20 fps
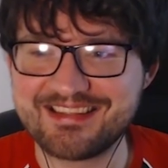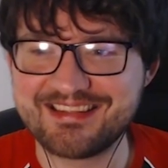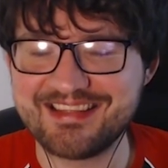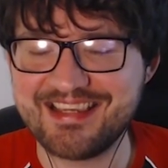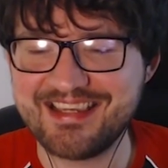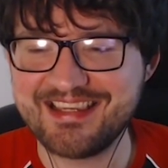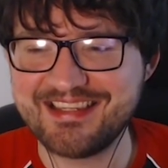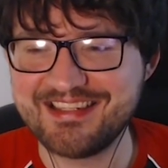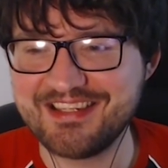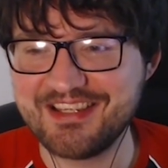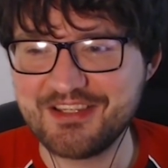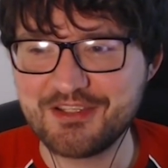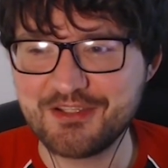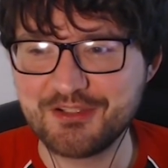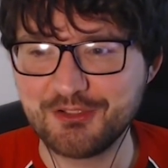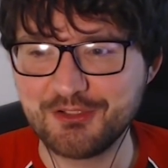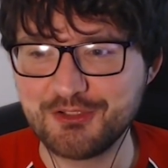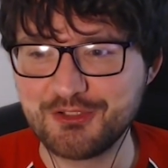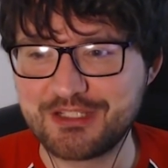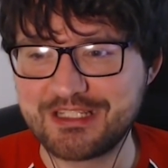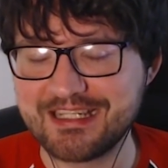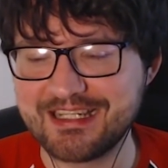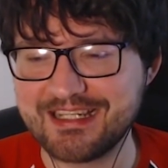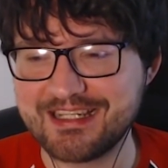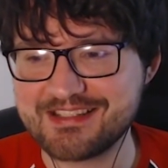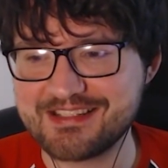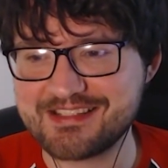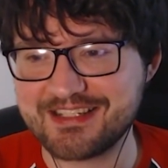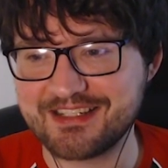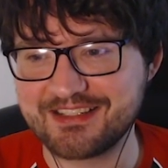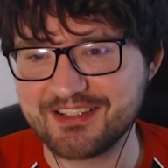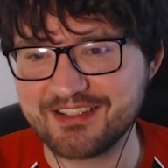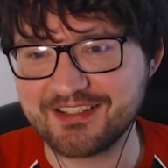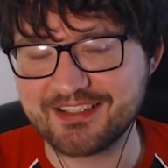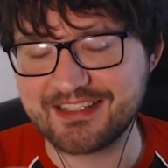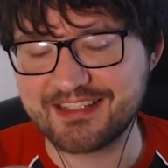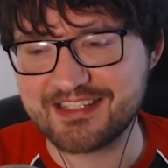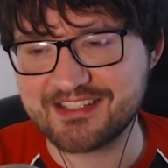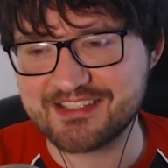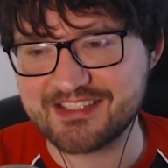then you look at
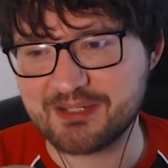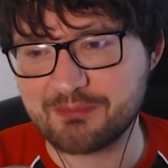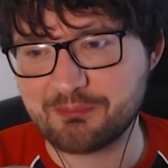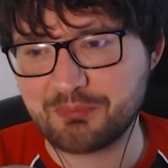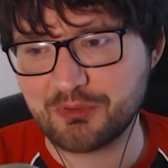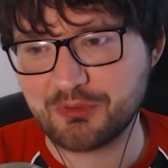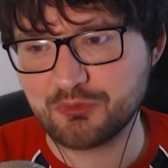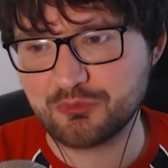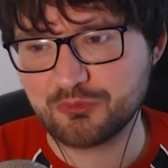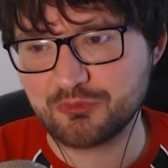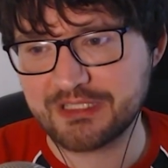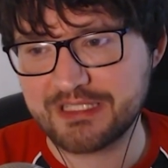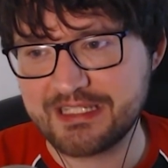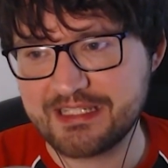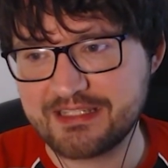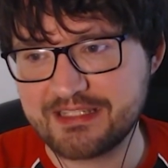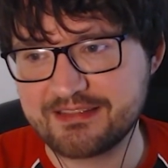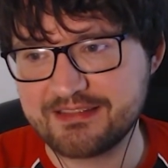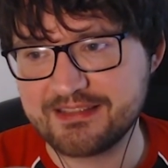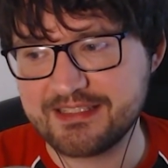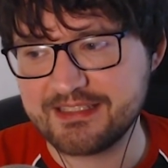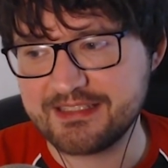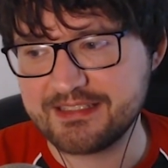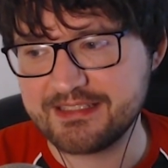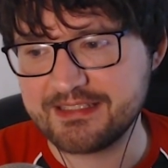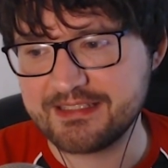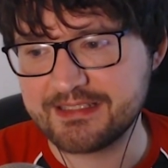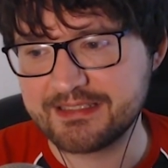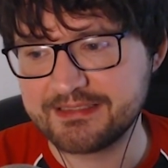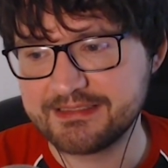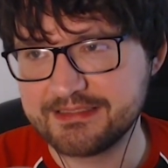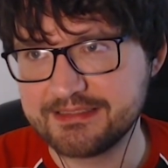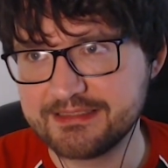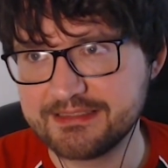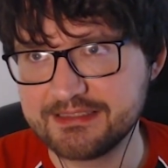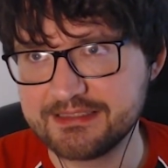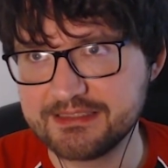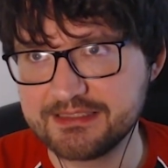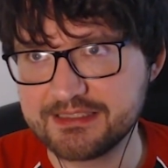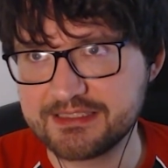another example, like
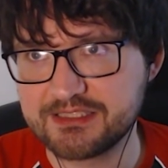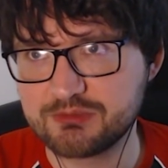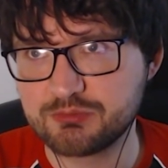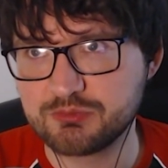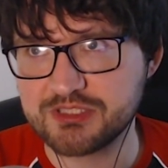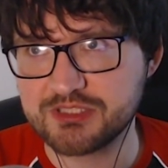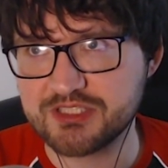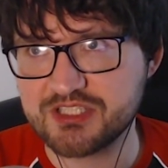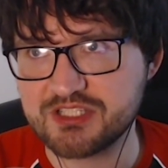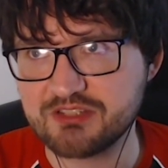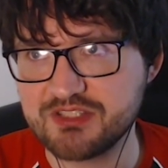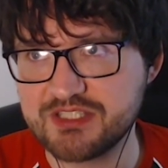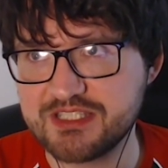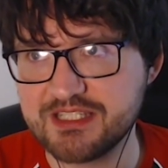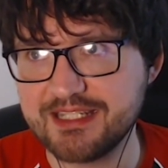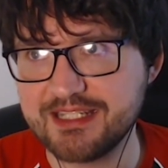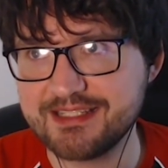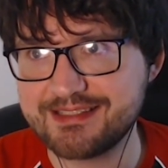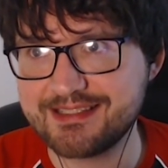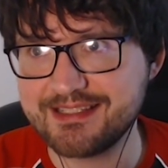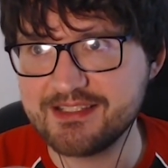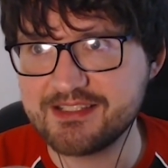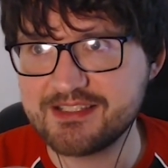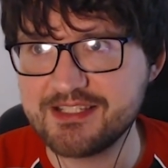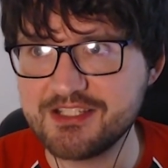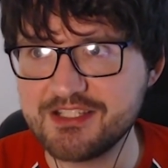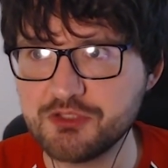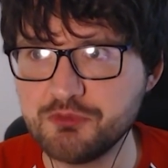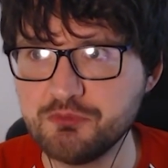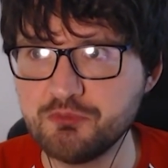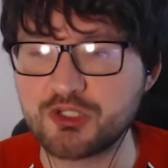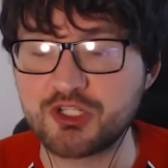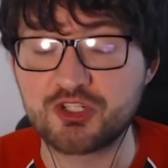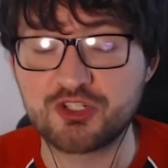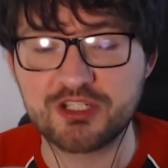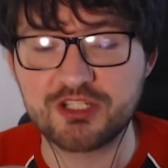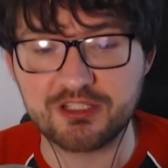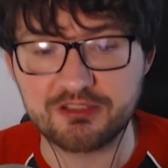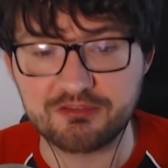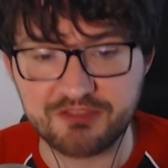was it 17-18 season, where
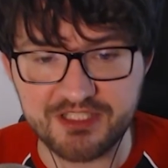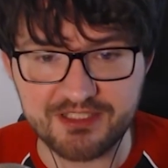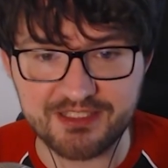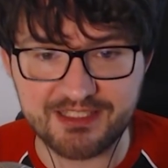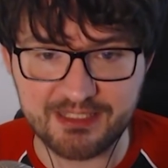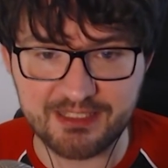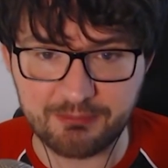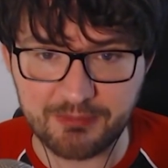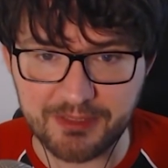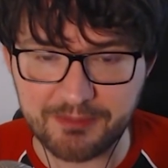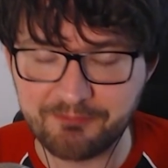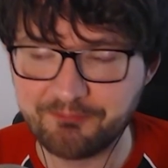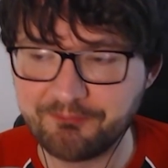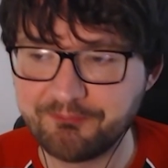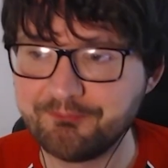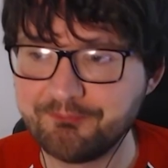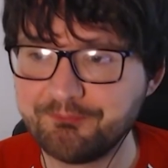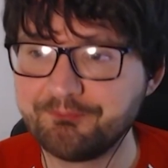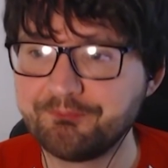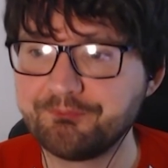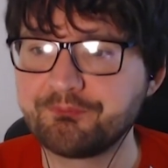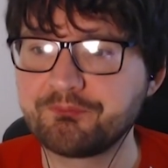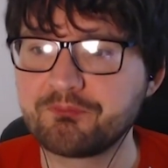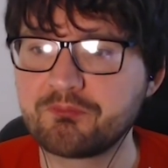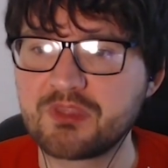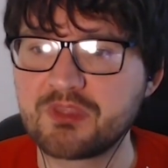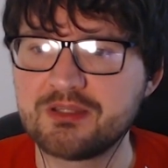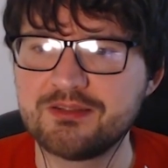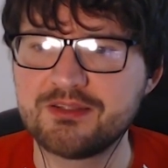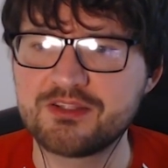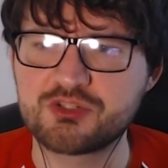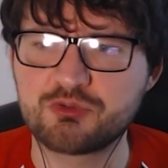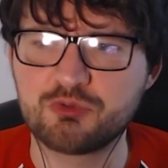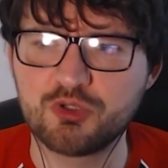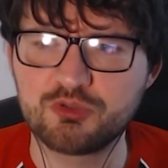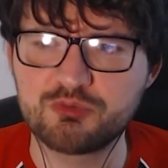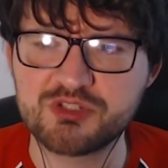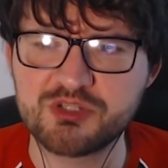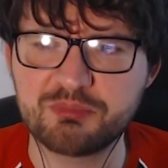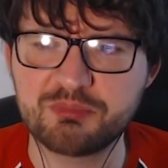Craig Levein came in. The
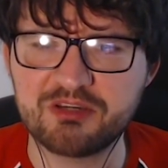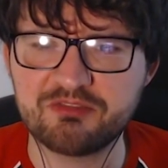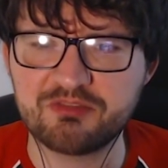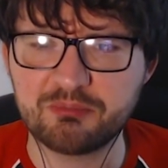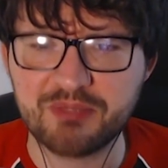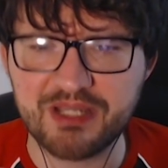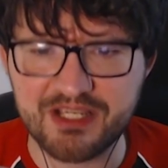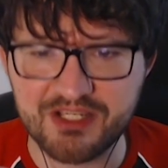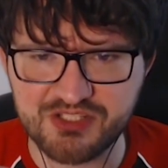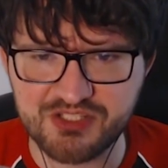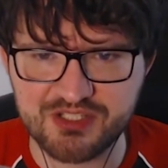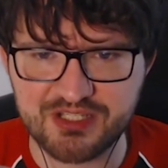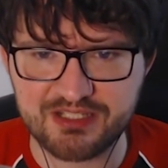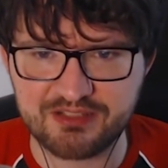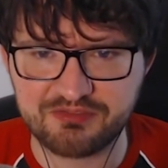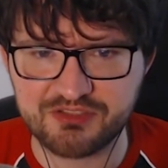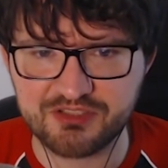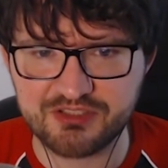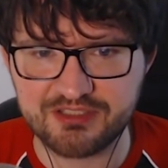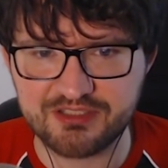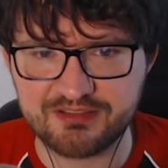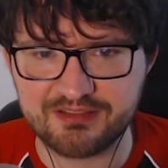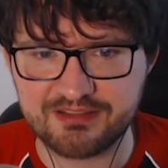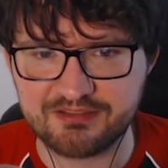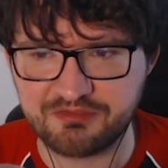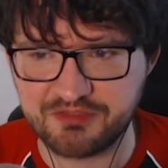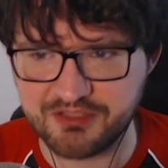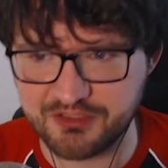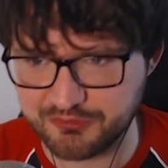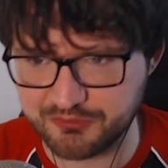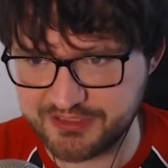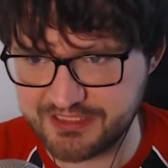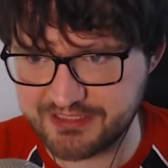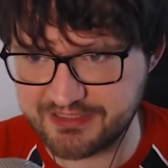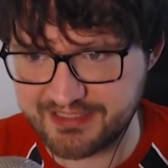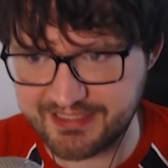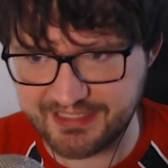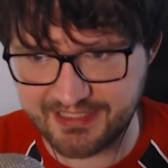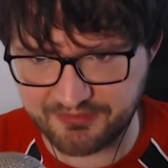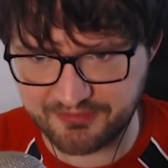squad was a bit of a mess after the failed
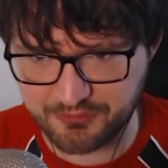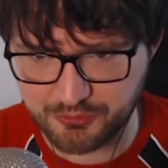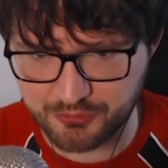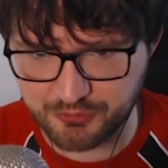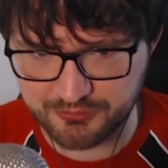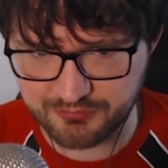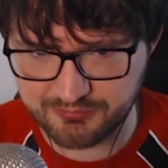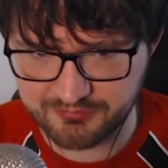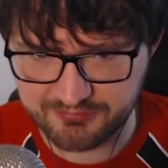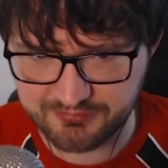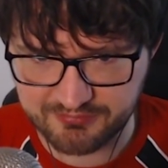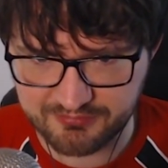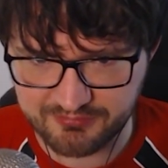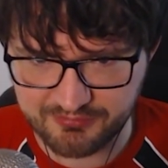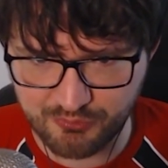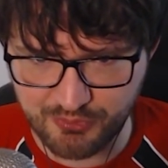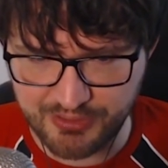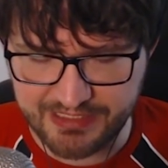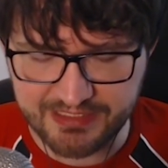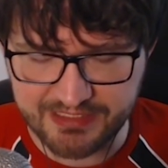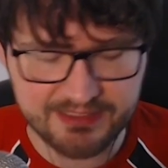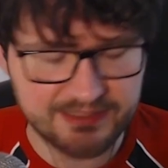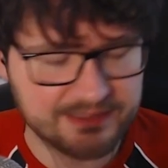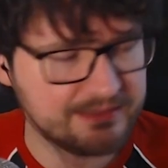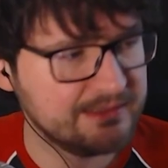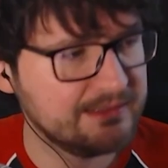Ian Cathro reign.